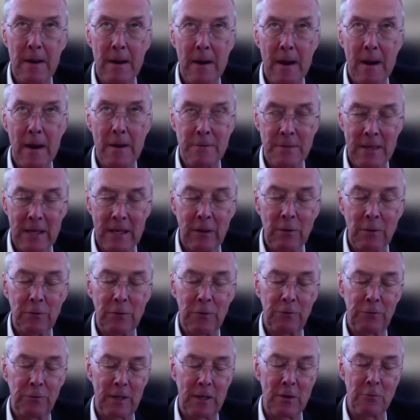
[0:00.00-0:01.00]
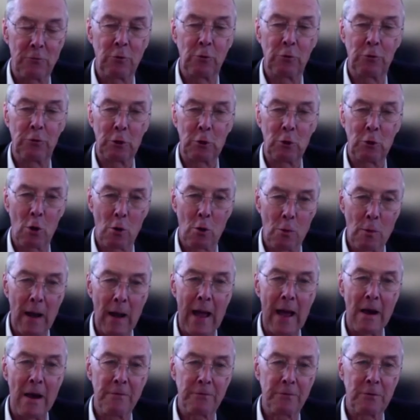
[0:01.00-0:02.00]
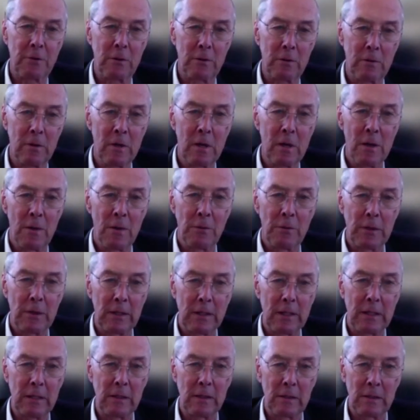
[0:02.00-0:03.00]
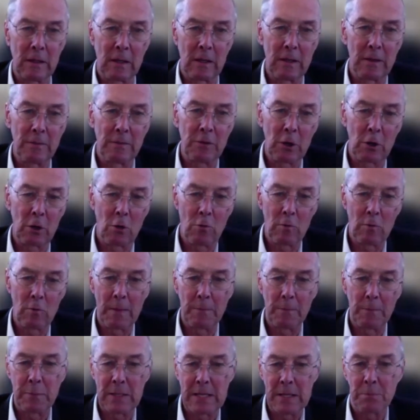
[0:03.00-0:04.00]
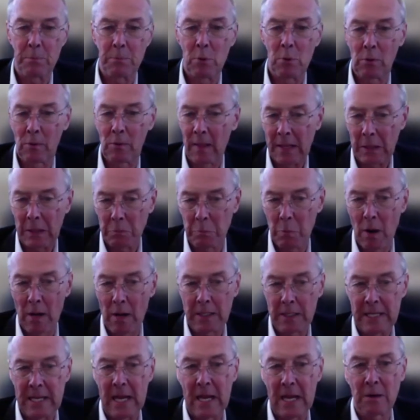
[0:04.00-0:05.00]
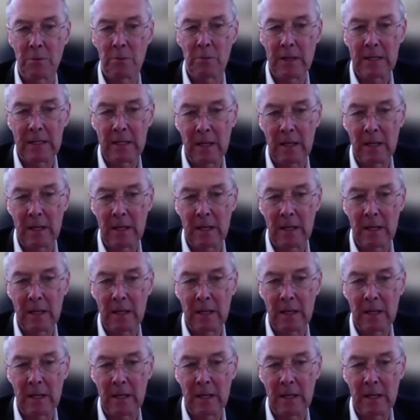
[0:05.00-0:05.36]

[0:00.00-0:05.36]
I think it's essential to go after the corrupt people like Bonnie Henry